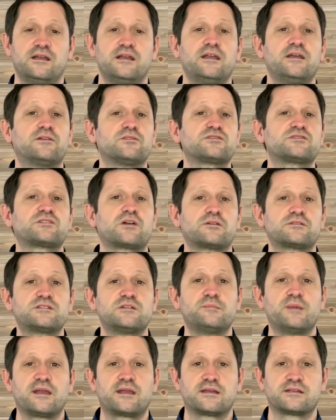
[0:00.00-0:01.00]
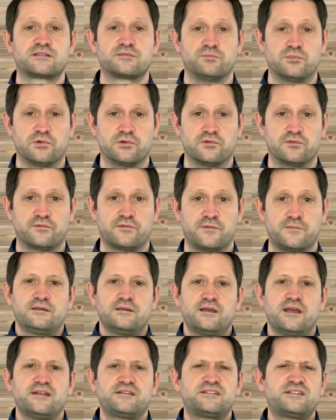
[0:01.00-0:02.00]
it'll start to make its move.
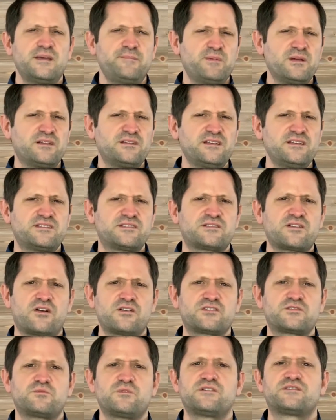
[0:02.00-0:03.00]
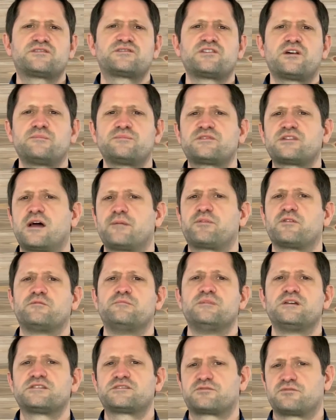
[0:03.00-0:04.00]
It typically starts with some type of
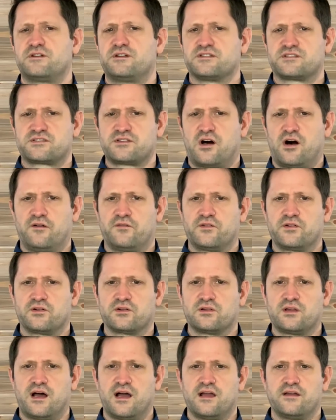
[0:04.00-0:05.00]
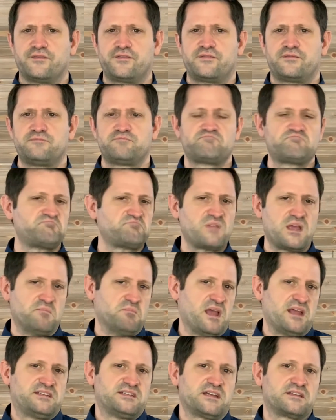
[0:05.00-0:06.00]
mystery to solve in your life. It
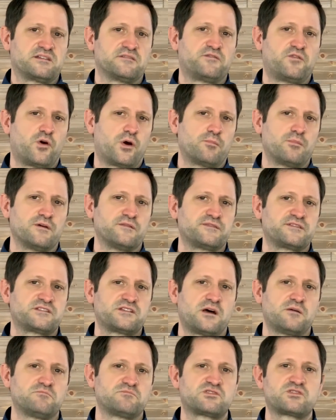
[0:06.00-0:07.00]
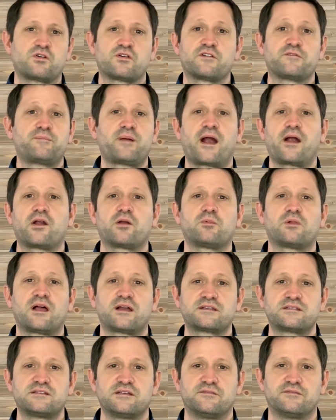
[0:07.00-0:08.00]
may take the form of some sort of paranormal
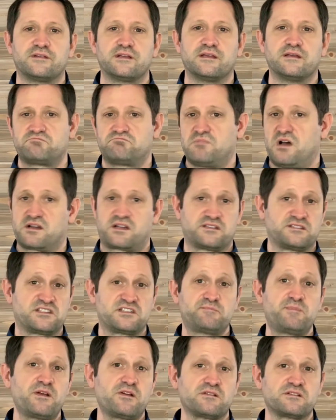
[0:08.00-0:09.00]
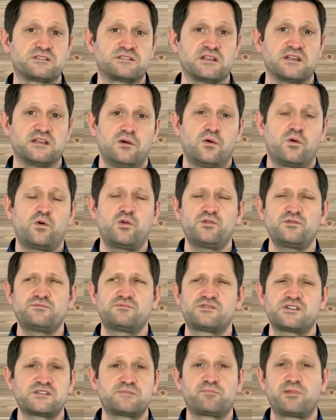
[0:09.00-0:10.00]
activity, a conspiracy, or
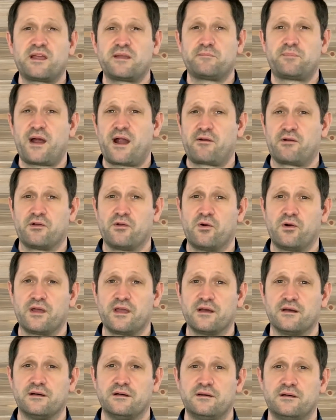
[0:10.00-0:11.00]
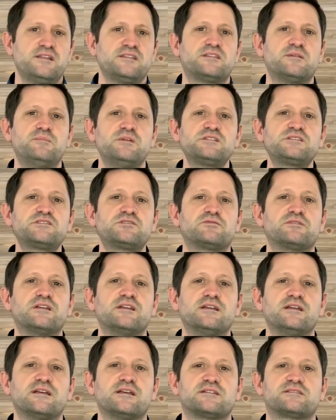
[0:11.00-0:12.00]
just plain paranoia. The
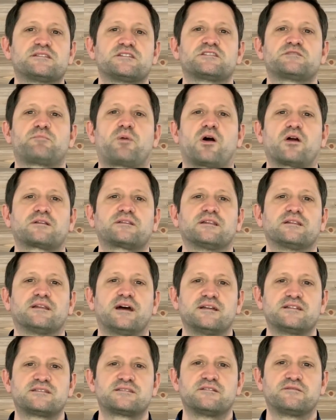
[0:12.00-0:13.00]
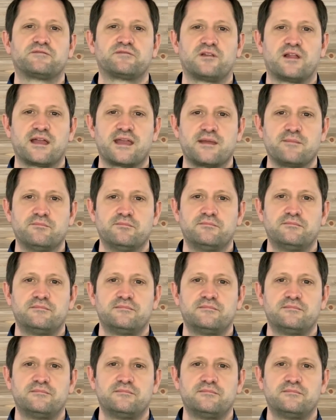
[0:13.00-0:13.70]
mystery is the spark that lights the flame